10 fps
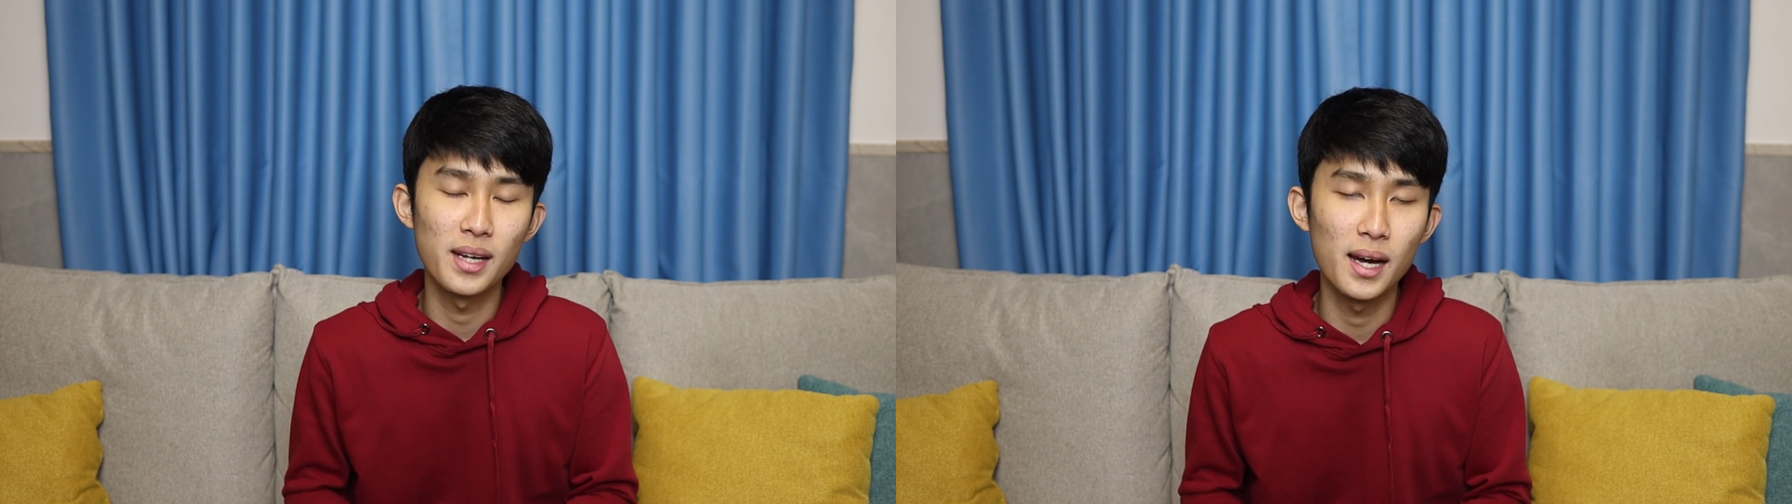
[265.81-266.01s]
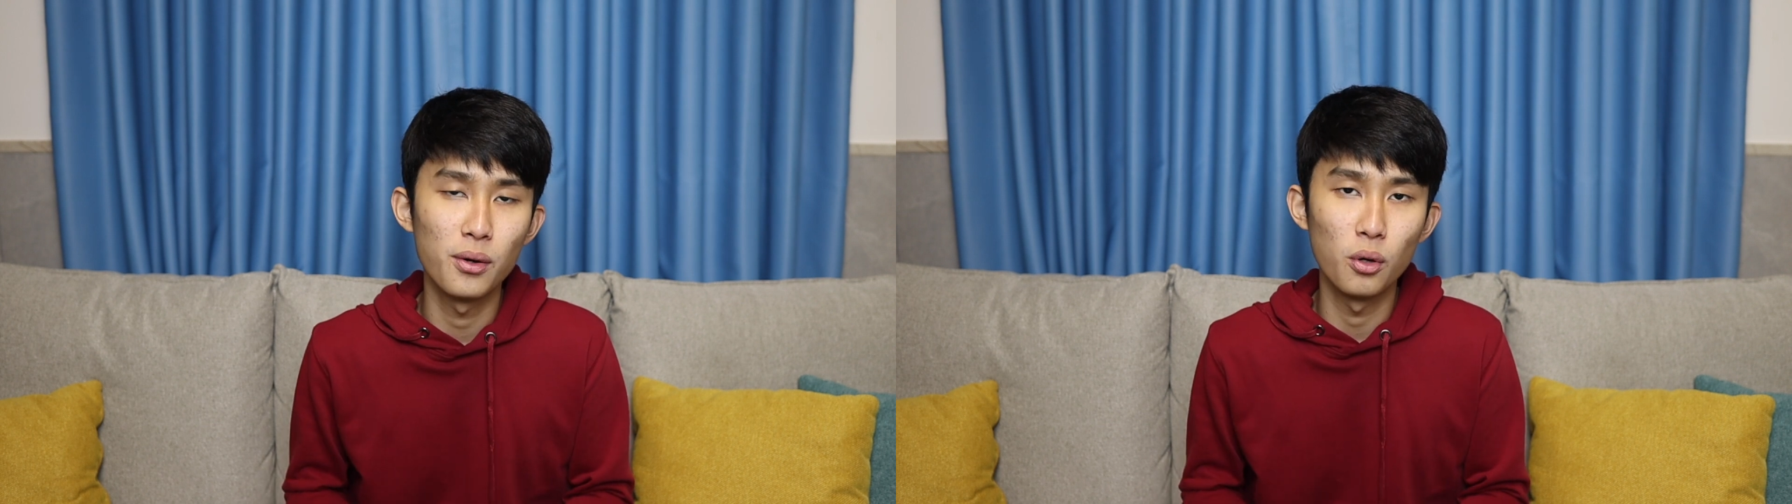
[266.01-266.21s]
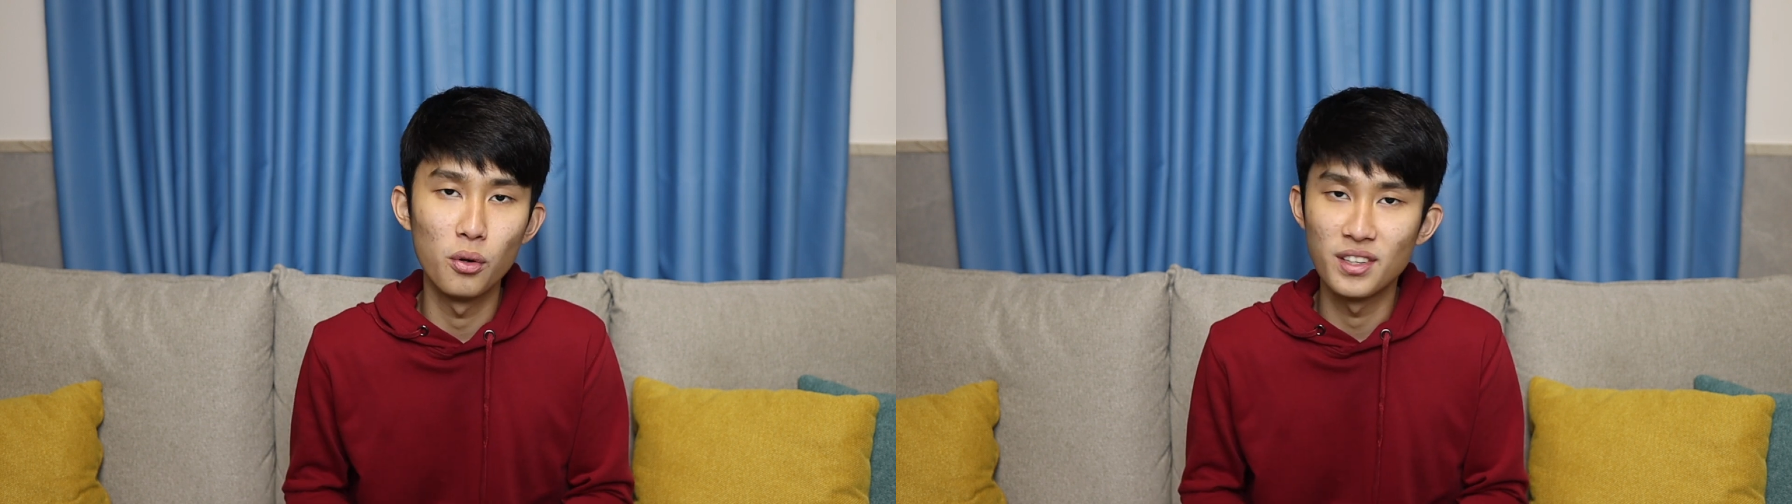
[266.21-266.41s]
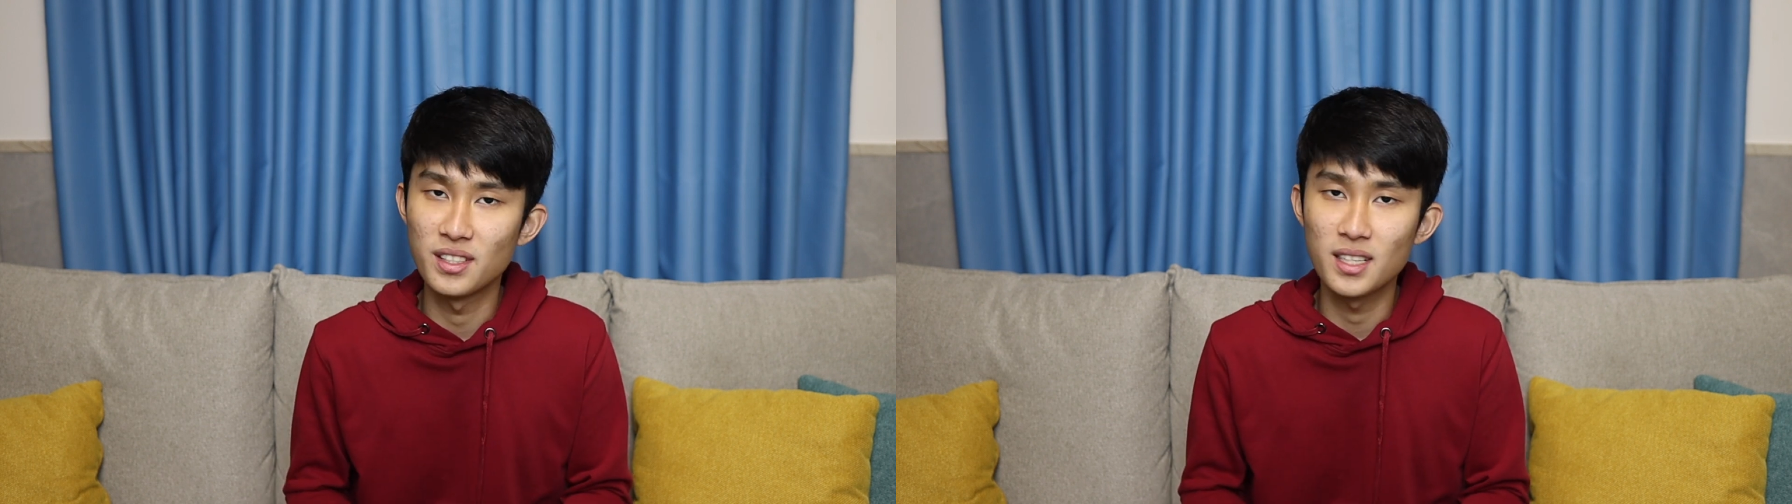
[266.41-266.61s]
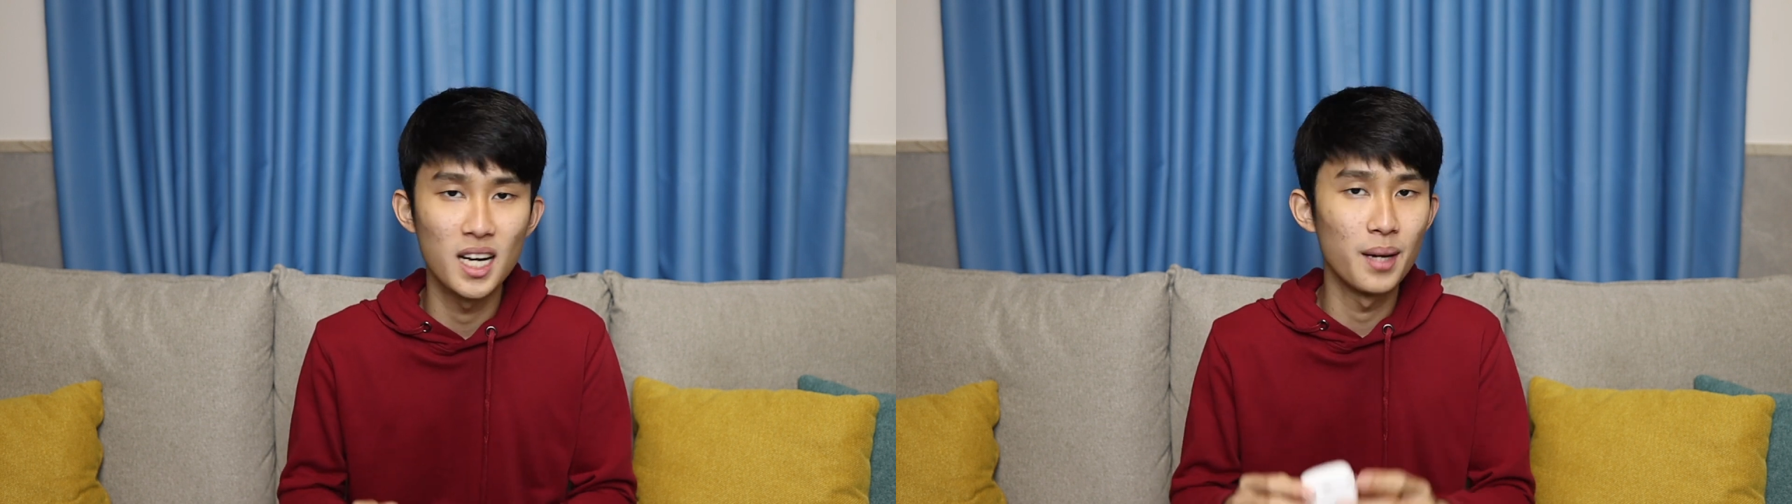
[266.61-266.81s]
down over
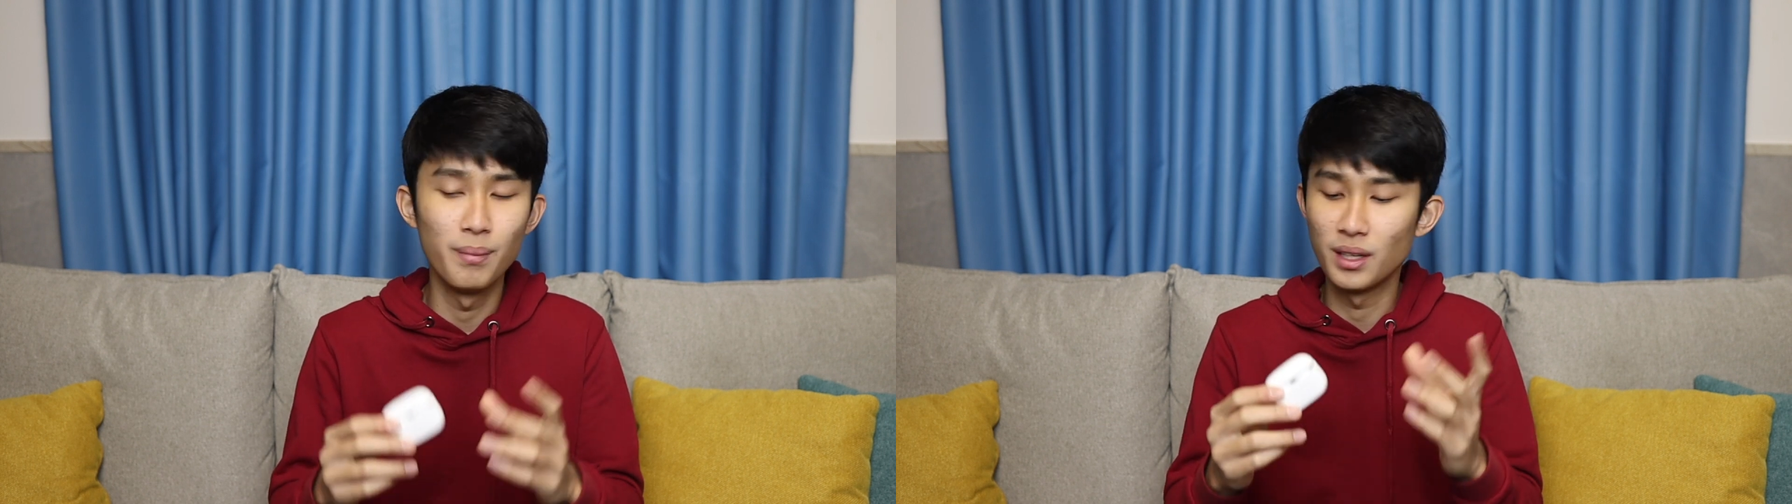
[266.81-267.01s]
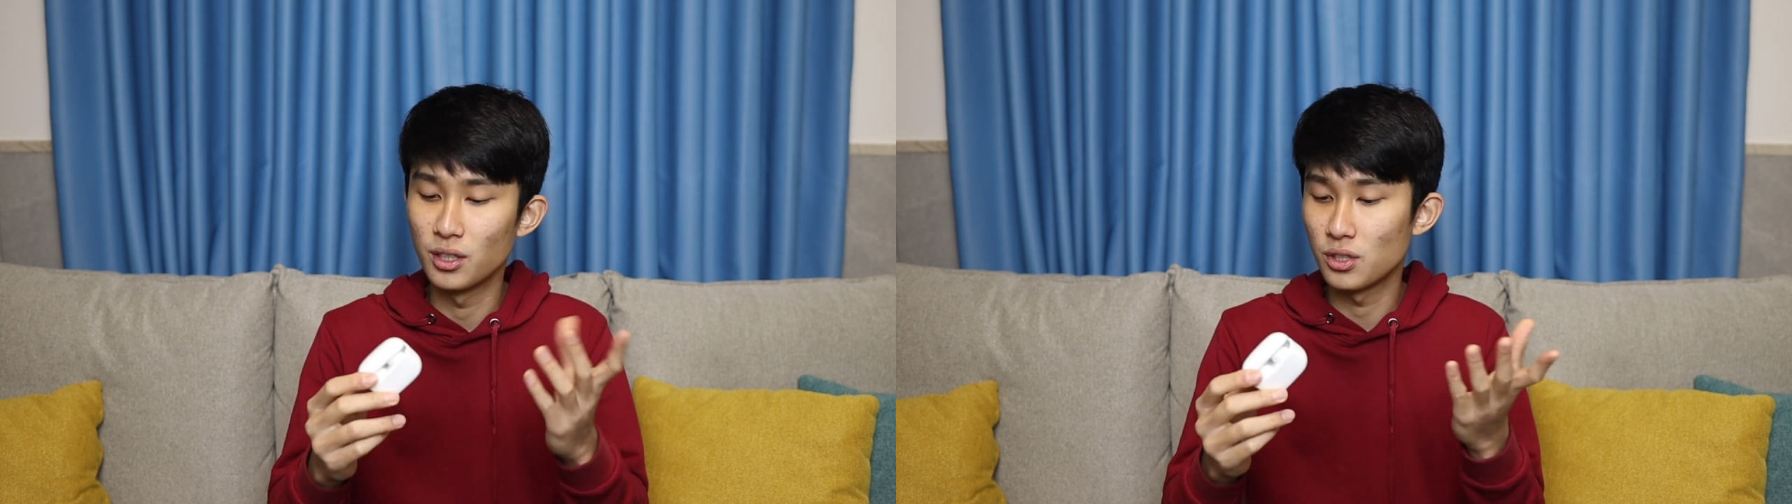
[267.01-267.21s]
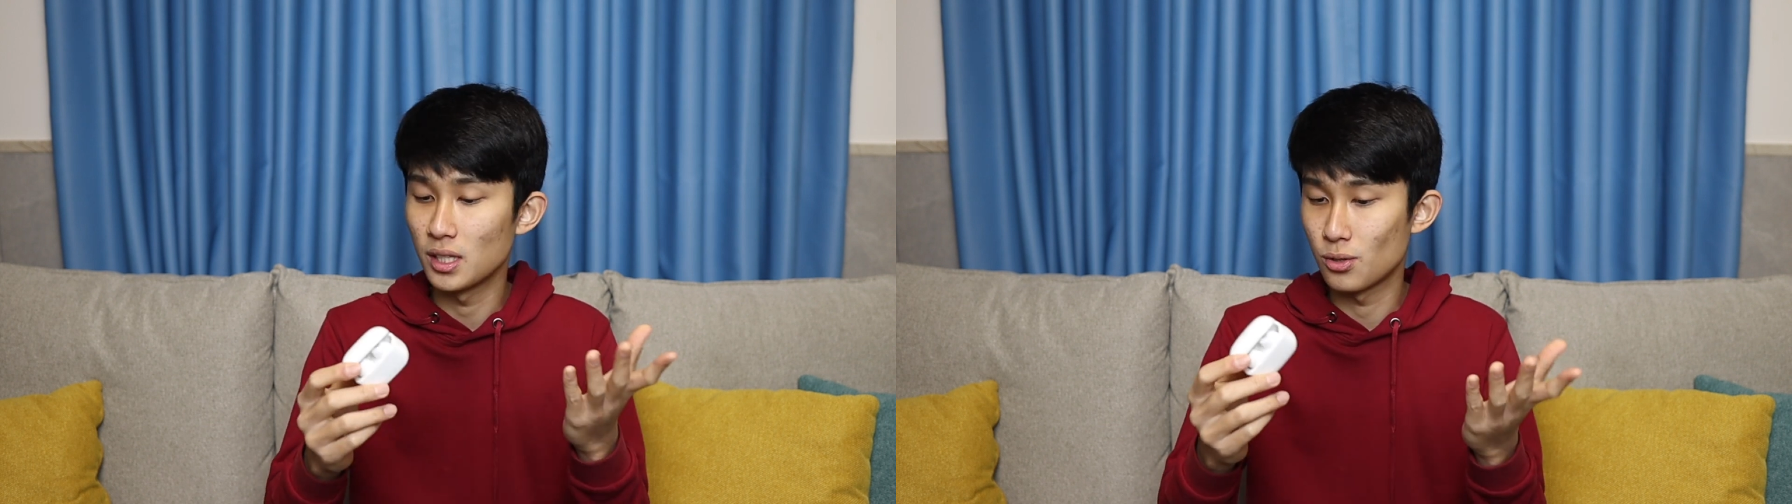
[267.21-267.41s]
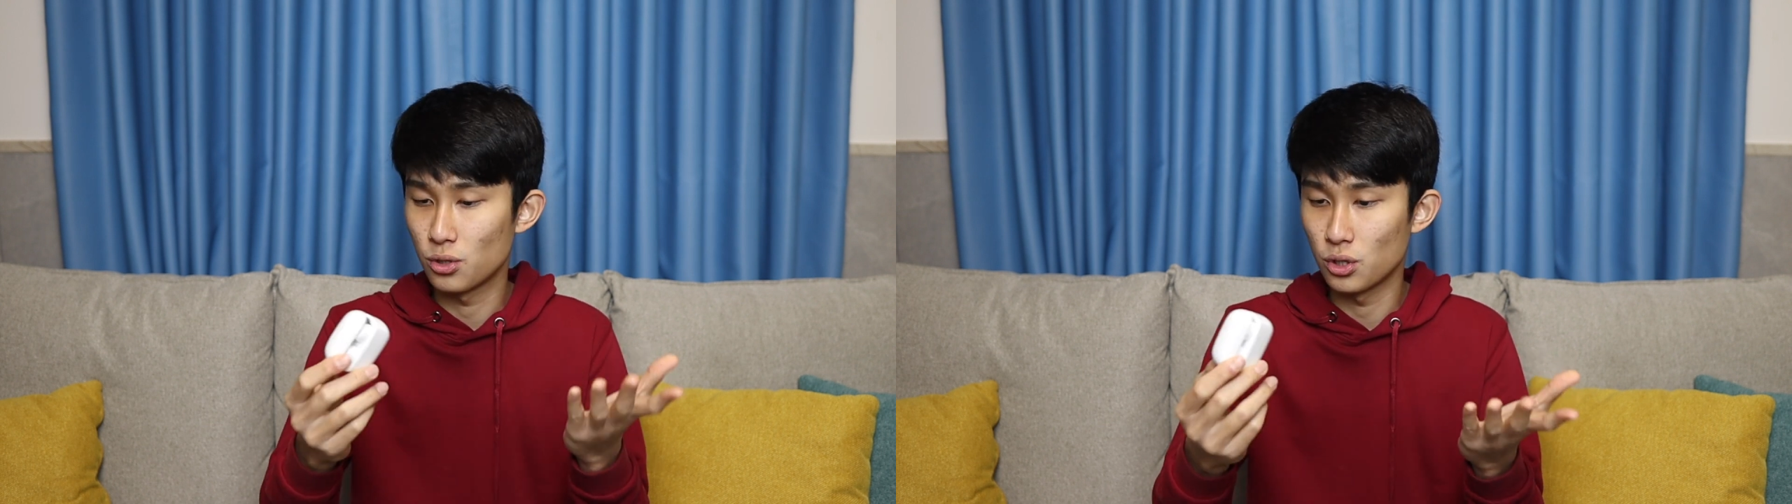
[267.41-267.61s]
time because it's